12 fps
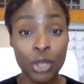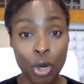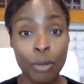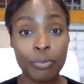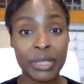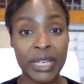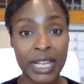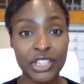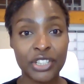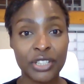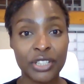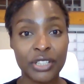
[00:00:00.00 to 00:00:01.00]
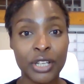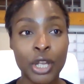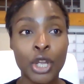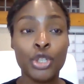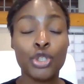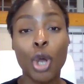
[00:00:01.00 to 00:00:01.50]
combination.
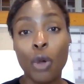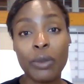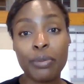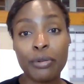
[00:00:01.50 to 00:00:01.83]
So are we